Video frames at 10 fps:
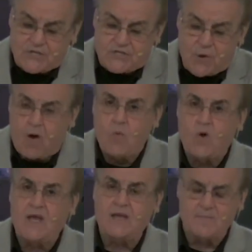so are
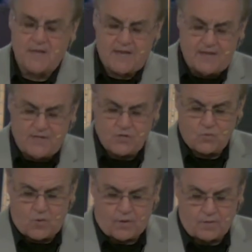we in
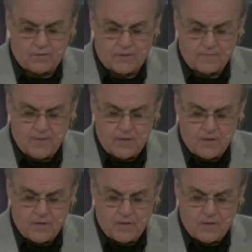this world.